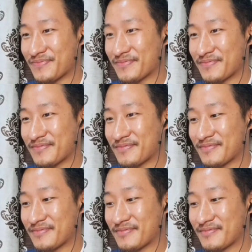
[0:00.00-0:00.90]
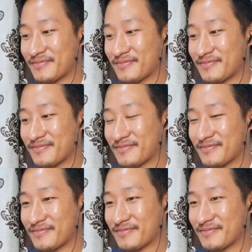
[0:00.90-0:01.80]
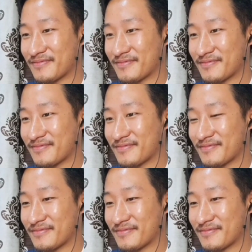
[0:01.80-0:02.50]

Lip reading: No words are spoken by the person on screen.